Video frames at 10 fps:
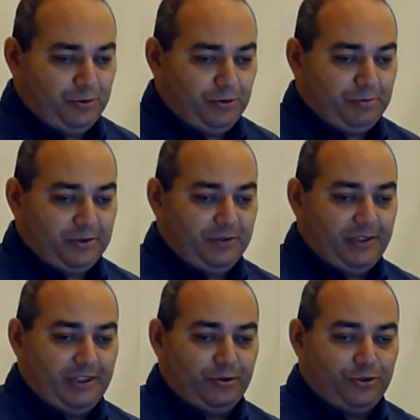C++
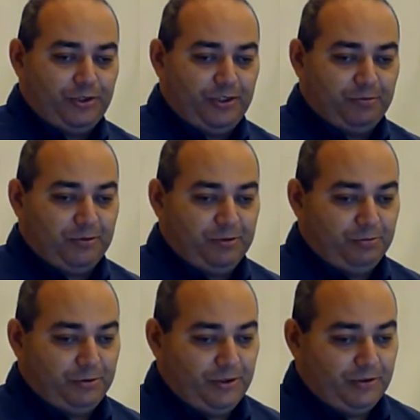allows us
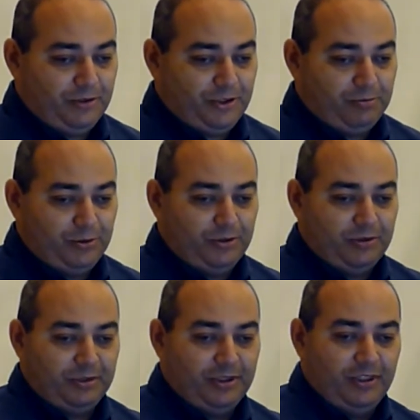to
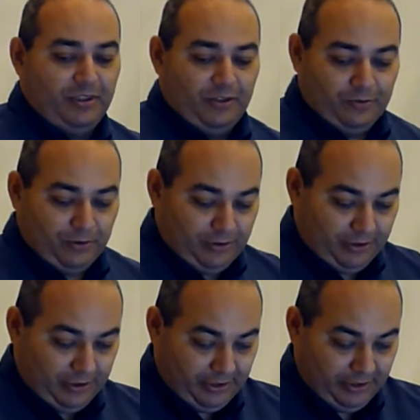manipulate the
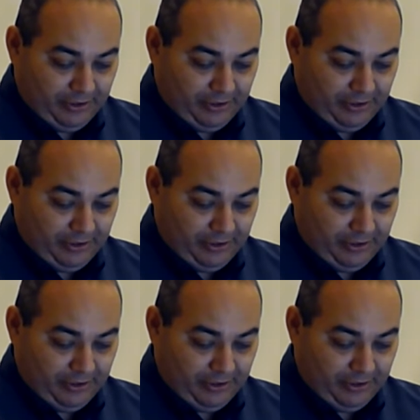samples.